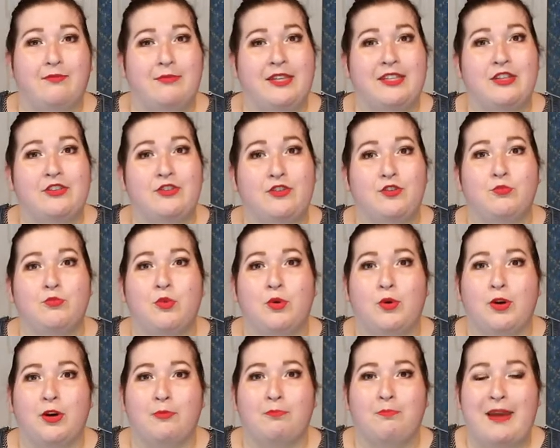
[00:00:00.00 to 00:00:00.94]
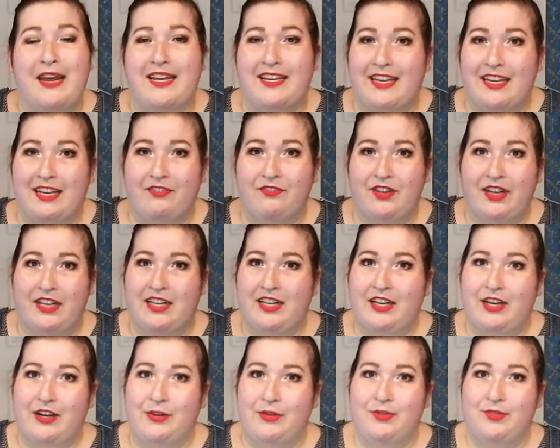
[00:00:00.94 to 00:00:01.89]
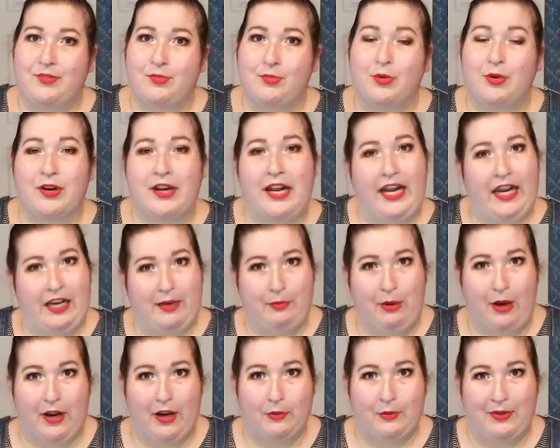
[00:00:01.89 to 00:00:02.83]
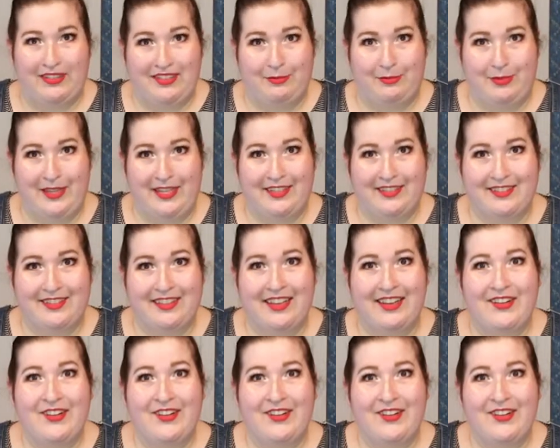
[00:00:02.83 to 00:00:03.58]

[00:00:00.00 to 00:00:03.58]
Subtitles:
me to do more baking videos, more Harry Potter recipes.